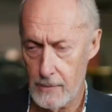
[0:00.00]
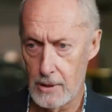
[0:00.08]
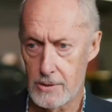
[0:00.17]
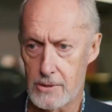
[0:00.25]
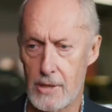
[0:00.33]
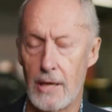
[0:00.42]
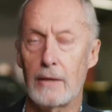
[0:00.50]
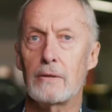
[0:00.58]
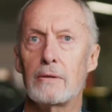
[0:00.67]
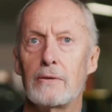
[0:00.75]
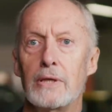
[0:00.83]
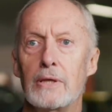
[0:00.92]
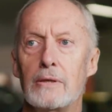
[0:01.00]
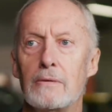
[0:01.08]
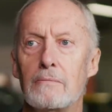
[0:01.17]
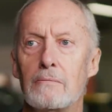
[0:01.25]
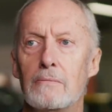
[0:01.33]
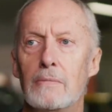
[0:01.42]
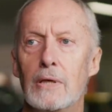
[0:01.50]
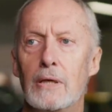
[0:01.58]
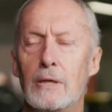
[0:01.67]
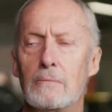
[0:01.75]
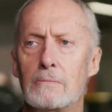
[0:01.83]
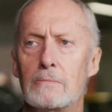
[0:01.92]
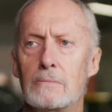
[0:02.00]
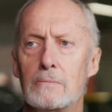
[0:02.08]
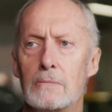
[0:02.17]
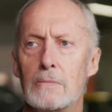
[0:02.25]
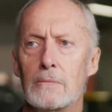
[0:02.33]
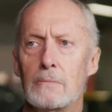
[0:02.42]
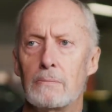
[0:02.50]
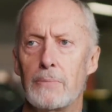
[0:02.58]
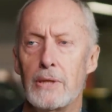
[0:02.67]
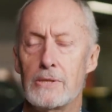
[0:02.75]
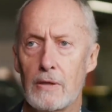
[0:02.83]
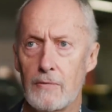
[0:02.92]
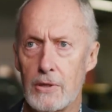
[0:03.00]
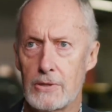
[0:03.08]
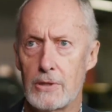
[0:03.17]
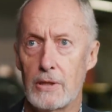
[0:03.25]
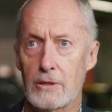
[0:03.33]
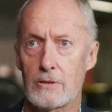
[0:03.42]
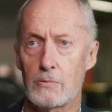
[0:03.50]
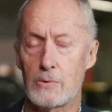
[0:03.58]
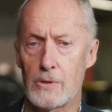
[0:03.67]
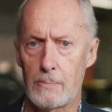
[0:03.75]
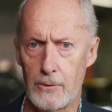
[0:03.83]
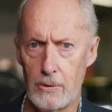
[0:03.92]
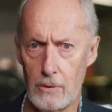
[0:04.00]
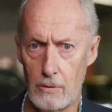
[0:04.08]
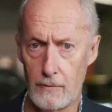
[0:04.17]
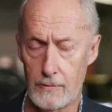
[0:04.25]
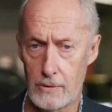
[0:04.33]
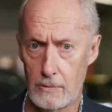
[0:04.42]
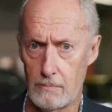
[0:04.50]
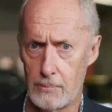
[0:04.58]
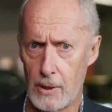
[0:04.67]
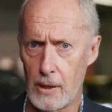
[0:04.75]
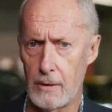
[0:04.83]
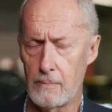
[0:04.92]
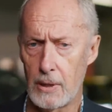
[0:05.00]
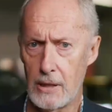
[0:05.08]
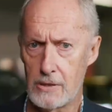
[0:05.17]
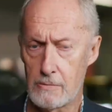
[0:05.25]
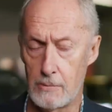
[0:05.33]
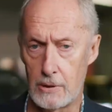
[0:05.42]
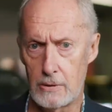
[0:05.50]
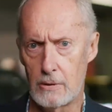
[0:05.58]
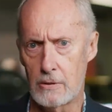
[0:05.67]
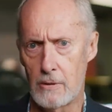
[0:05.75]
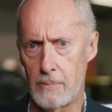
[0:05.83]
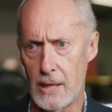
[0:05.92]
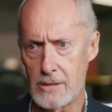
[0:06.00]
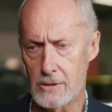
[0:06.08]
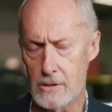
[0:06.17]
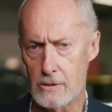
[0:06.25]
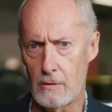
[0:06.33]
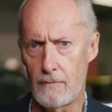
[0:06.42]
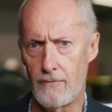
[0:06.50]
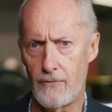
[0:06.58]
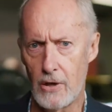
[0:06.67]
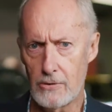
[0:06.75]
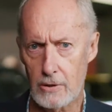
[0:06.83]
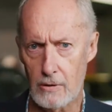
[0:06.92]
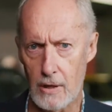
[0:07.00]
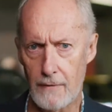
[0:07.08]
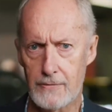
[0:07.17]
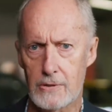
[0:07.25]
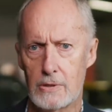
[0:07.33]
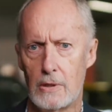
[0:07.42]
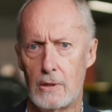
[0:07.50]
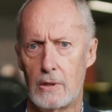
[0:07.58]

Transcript: is that the um, P76 was approved by management on the basis of photographs